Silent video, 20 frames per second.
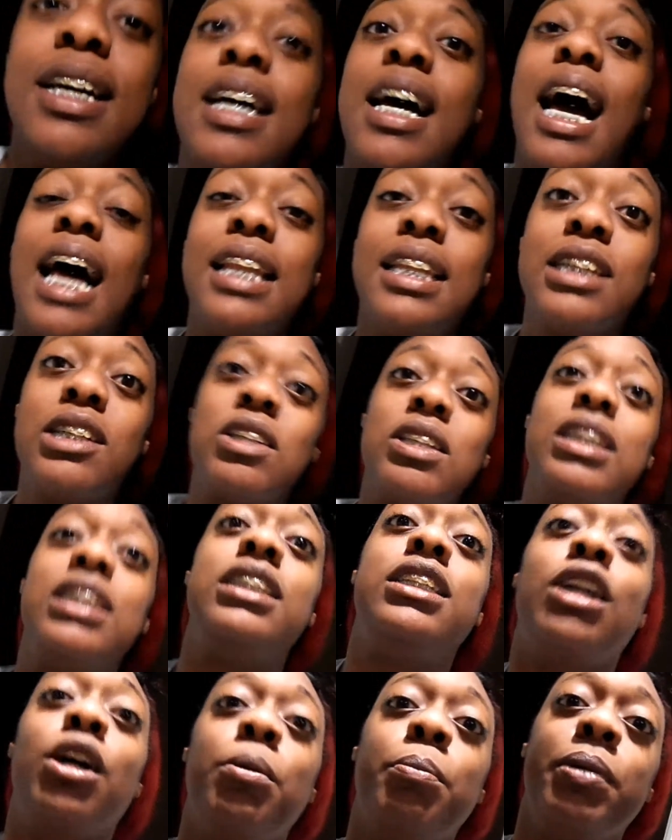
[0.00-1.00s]
I literally
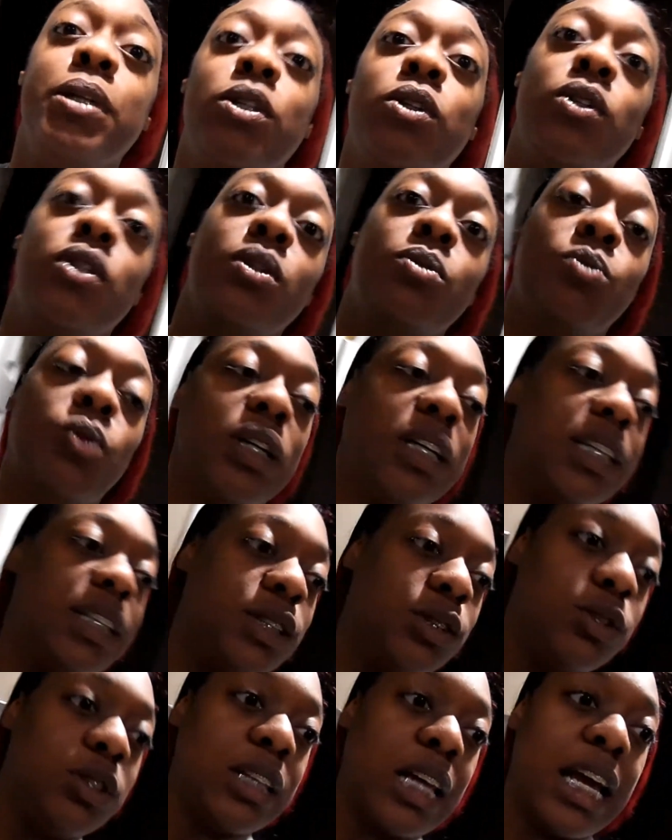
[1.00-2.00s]
don't be knowing what
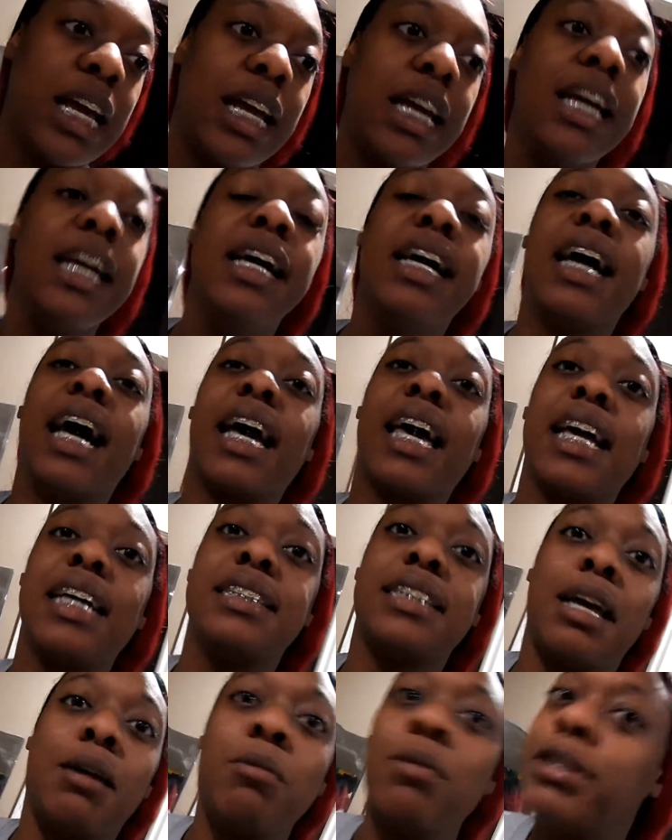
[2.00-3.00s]
to say. I can't
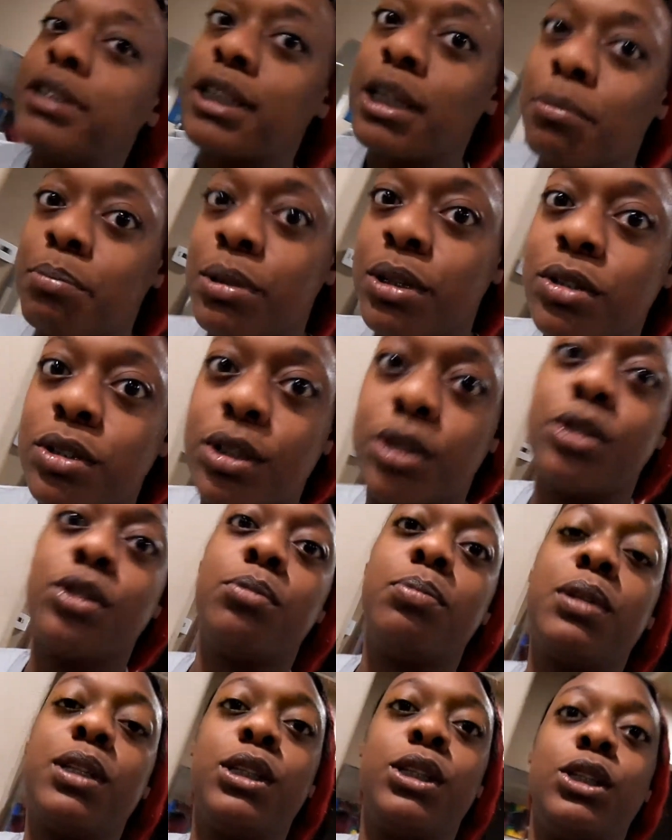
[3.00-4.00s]
say, what's up, YouTube?
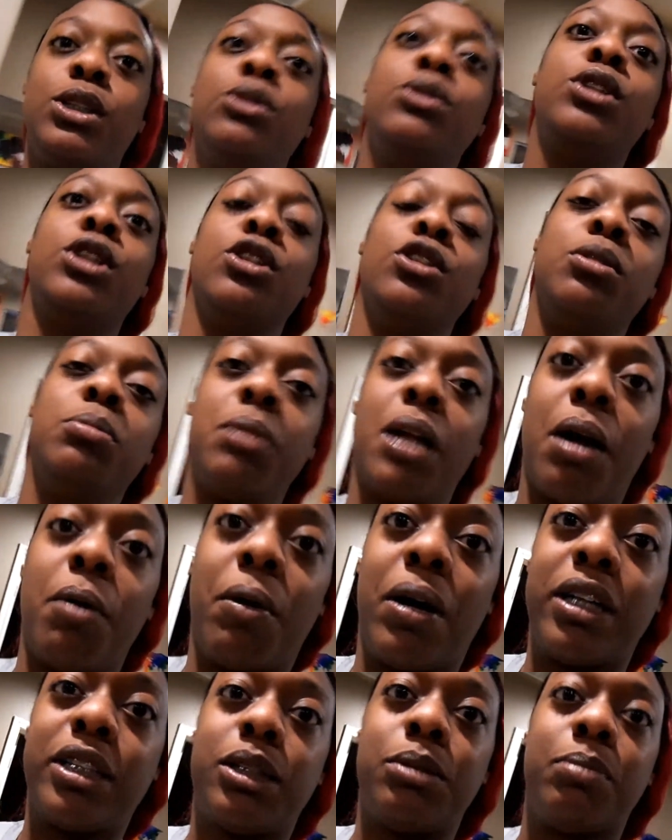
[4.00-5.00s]
Because YouTube and not
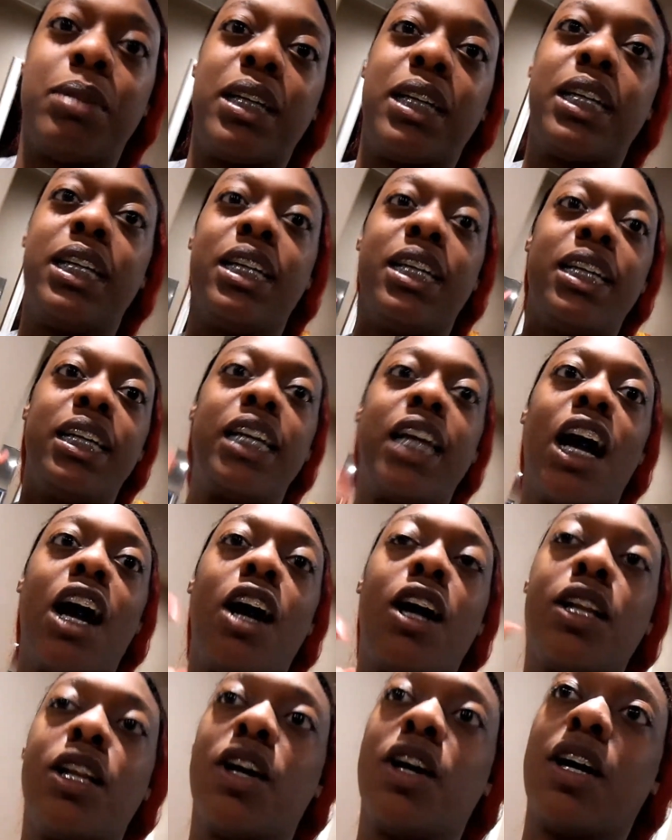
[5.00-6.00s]
watching me.
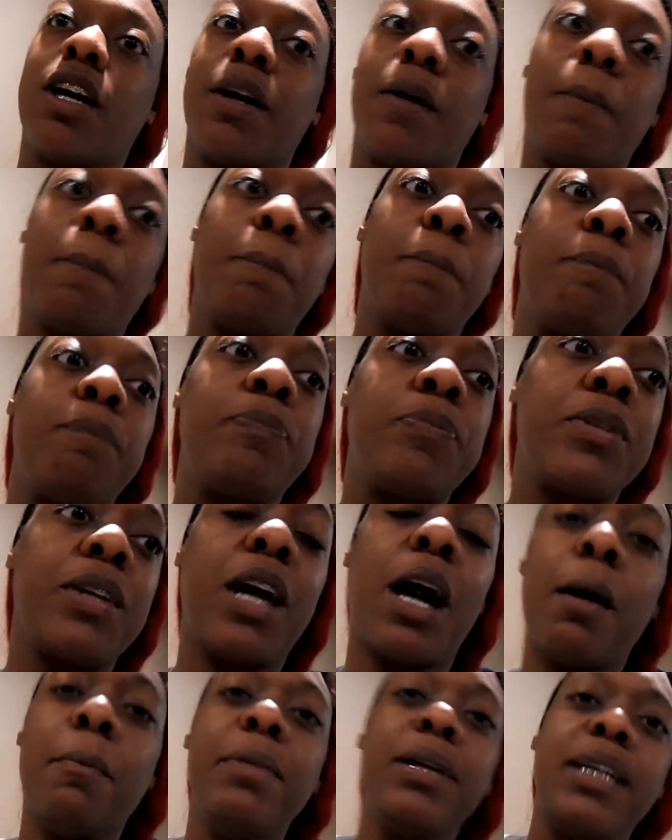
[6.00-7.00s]
Y'all are.
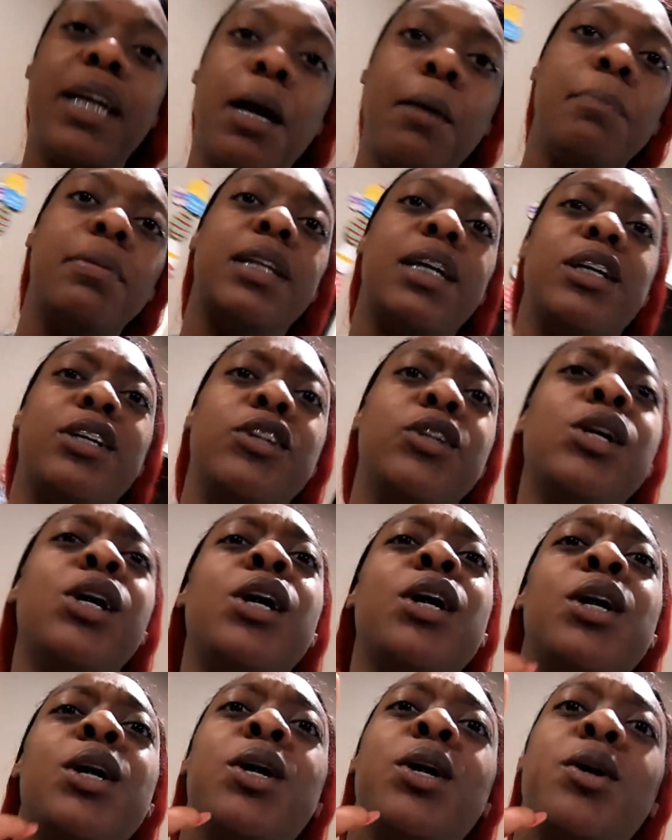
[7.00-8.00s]
Comment down below
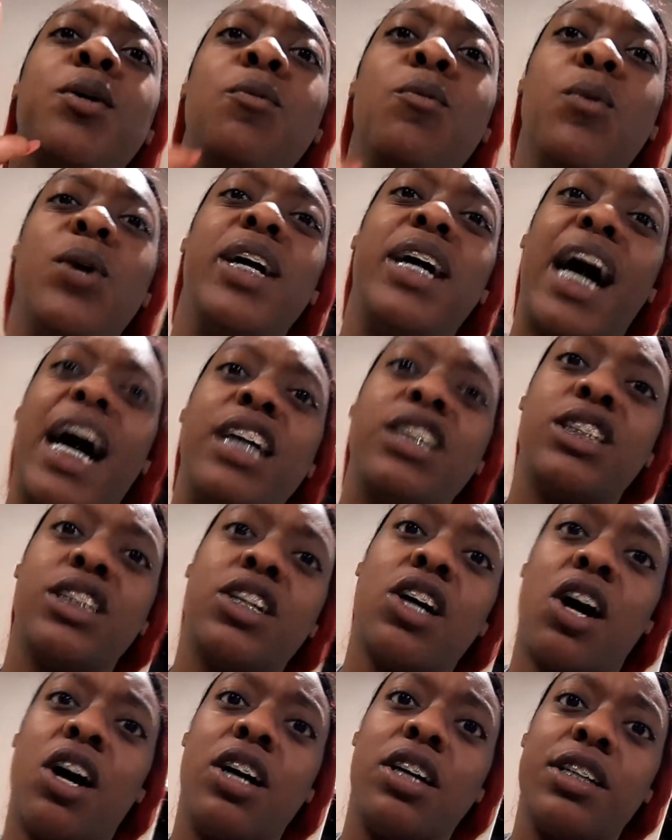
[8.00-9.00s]
what I should
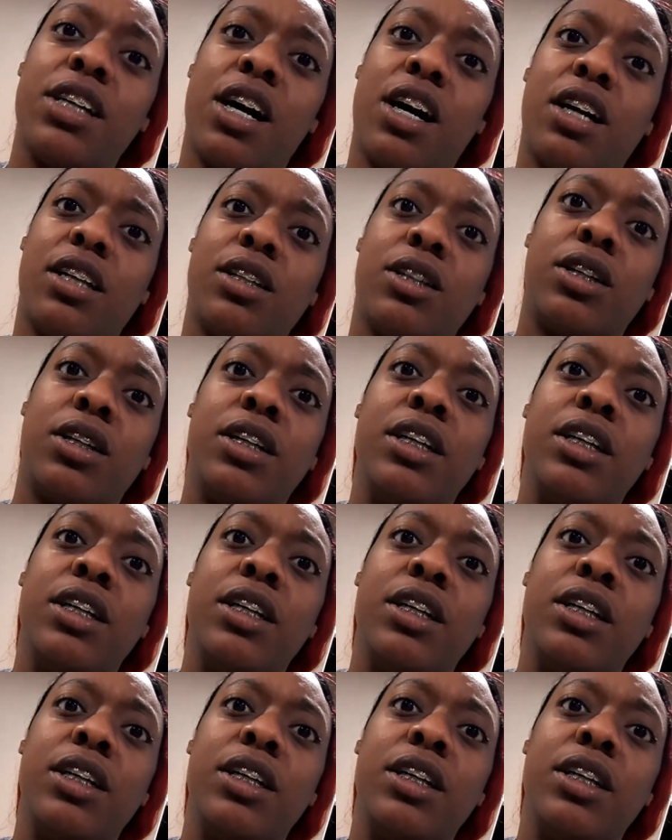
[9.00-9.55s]
call y'all, or